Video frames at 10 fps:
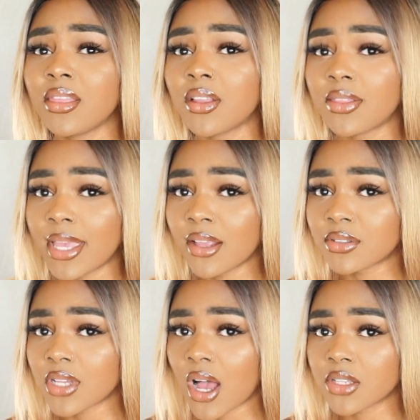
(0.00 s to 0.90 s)
the thick
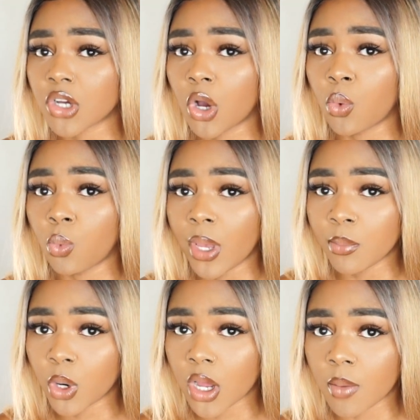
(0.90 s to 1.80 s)
socks are way
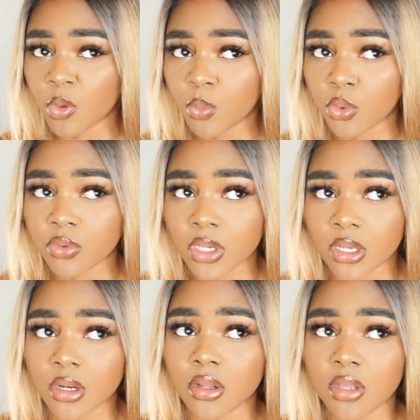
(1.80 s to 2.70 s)
more comfortable
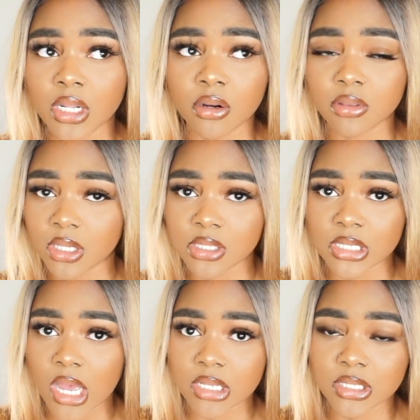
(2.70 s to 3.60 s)
than the little thin
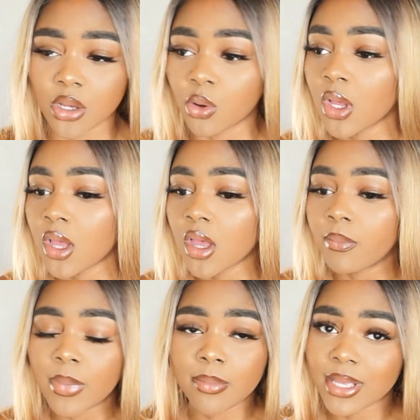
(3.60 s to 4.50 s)
socks. So
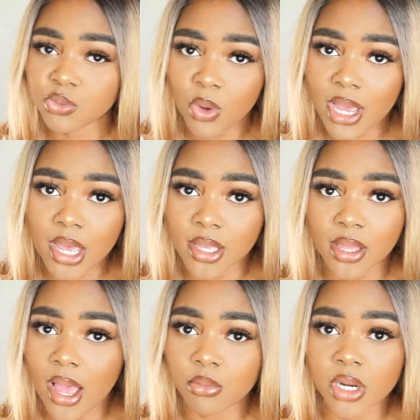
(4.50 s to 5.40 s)
maybe that's why
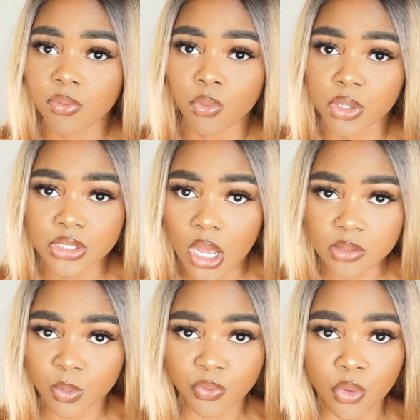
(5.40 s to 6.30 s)
I've never wore
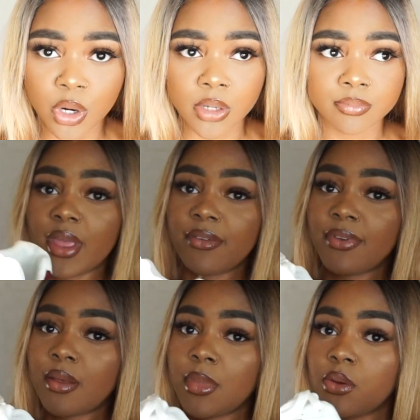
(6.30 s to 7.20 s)
socks before. They
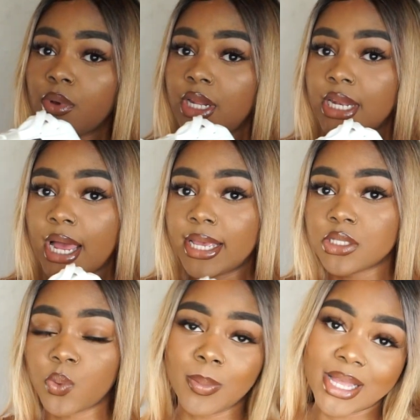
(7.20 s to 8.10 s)
fit me really
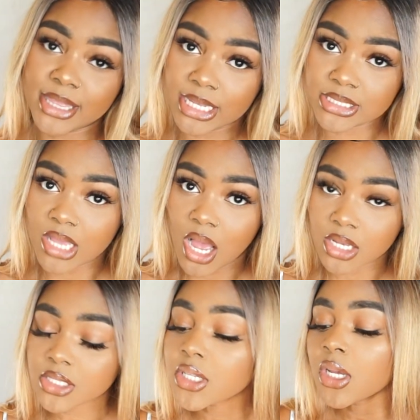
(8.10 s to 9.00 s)
nice with my thick
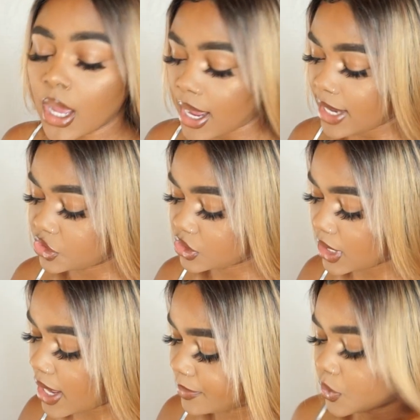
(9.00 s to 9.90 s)
socks. Gosh, it's a
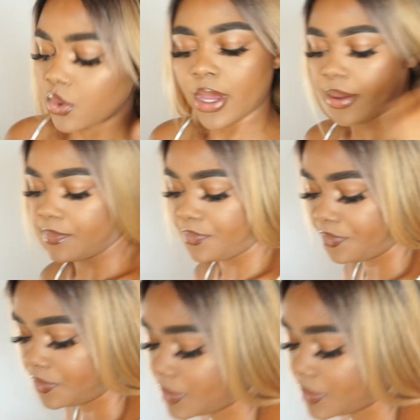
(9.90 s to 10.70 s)
lot, okay.